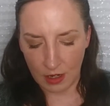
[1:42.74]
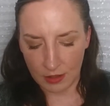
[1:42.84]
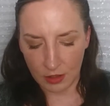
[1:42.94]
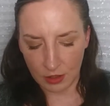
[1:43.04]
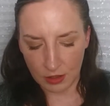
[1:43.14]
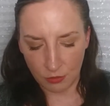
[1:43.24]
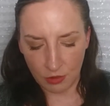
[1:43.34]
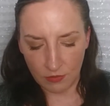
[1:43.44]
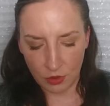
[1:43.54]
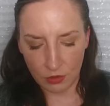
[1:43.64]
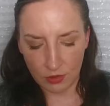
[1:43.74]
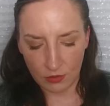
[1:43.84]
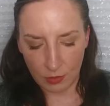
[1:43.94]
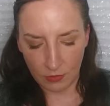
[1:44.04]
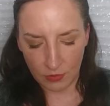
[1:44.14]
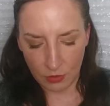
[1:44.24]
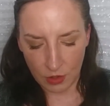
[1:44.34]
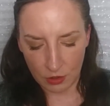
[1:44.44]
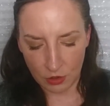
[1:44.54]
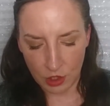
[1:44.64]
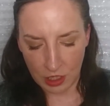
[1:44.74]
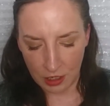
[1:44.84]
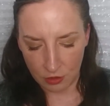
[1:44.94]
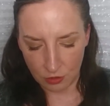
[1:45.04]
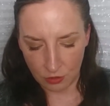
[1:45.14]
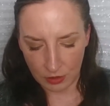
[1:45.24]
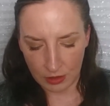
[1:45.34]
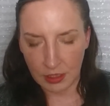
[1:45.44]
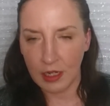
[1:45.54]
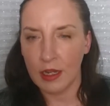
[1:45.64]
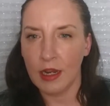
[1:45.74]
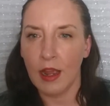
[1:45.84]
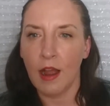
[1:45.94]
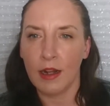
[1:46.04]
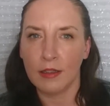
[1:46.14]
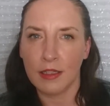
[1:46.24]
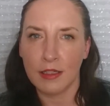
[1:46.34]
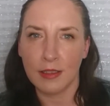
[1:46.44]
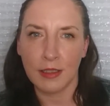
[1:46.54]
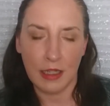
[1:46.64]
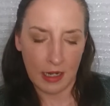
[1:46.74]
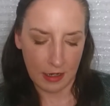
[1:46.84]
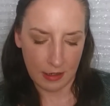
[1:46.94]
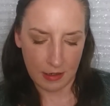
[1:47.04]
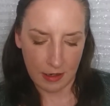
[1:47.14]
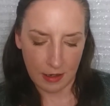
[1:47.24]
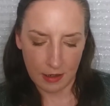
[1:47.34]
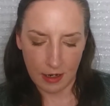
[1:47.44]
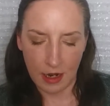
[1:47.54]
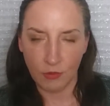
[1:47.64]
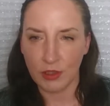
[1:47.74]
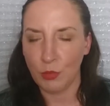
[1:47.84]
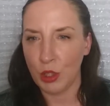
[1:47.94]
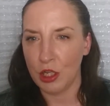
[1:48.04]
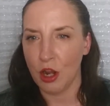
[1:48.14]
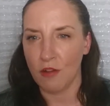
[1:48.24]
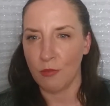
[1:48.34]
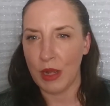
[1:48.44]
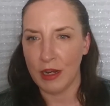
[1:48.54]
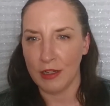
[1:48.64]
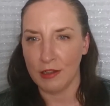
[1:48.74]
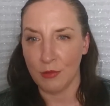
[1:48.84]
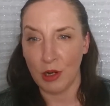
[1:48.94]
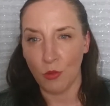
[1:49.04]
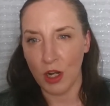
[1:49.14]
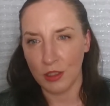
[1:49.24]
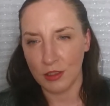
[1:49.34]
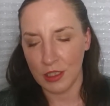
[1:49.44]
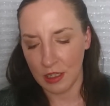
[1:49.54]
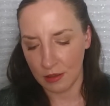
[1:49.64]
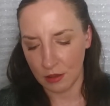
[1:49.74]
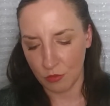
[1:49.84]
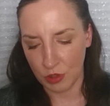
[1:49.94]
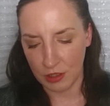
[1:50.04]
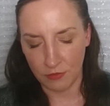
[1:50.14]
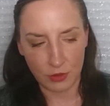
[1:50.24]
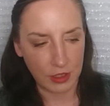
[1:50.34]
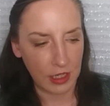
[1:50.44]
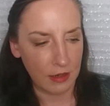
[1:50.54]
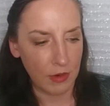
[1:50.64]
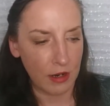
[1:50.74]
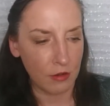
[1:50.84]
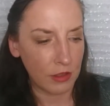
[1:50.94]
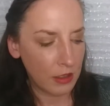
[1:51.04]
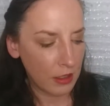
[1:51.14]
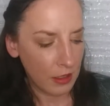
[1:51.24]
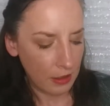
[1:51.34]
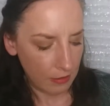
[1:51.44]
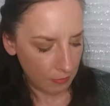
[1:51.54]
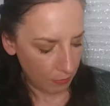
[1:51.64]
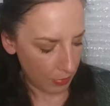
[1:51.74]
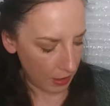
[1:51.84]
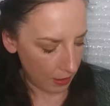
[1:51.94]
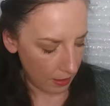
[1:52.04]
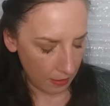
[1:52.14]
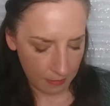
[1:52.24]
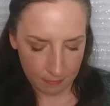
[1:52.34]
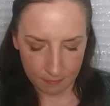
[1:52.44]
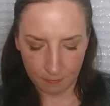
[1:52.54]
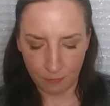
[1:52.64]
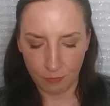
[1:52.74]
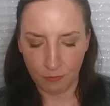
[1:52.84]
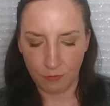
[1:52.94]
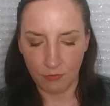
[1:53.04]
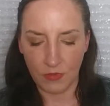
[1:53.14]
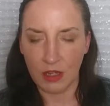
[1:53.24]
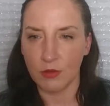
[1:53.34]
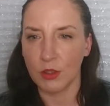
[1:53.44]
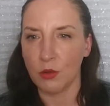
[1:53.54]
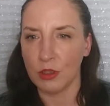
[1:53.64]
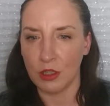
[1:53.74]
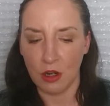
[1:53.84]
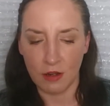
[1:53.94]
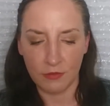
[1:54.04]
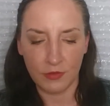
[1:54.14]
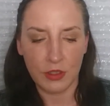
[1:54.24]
I saw some reviews from a few other channels on these, and I was putting off buying them. I wanted to get them when they first came out, but I was holding off.